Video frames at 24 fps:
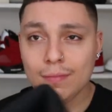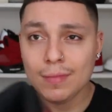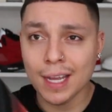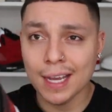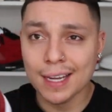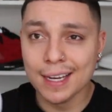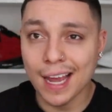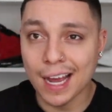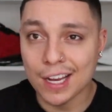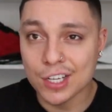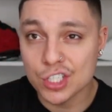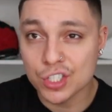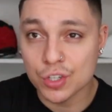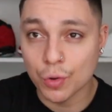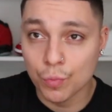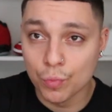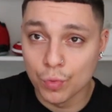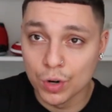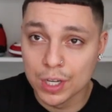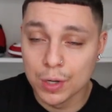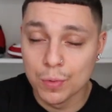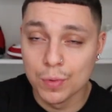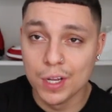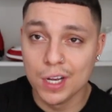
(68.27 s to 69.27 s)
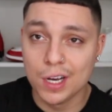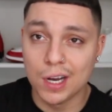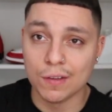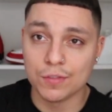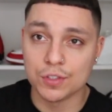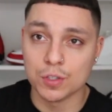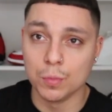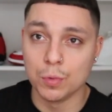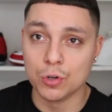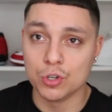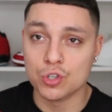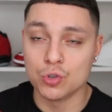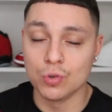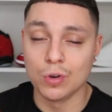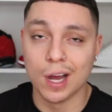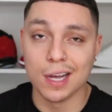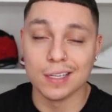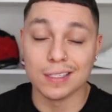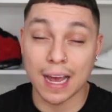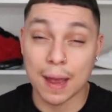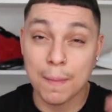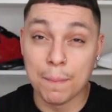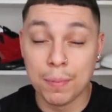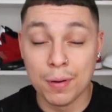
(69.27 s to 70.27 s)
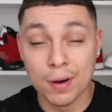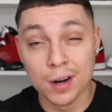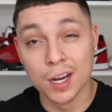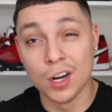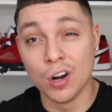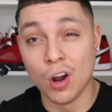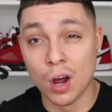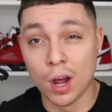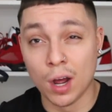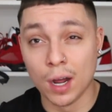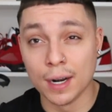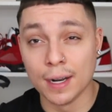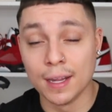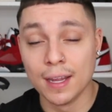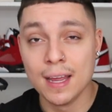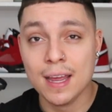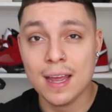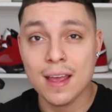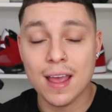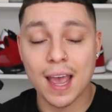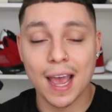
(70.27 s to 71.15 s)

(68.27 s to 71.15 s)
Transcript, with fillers: And yeah, just a really, really comfortable shoe, guys. I put it on